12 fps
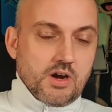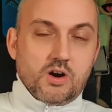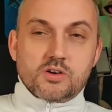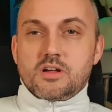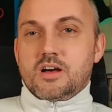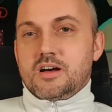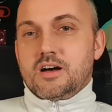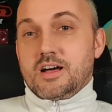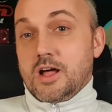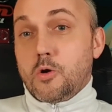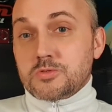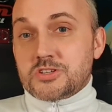on an
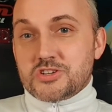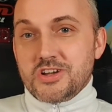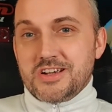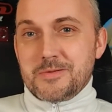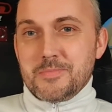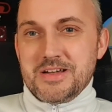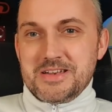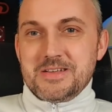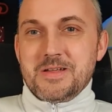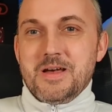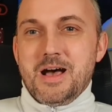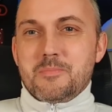old journeyman,
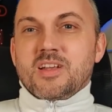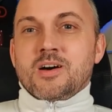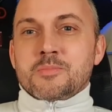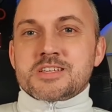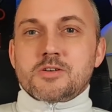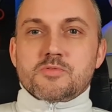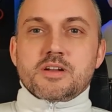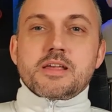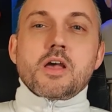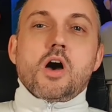a bit like myself really,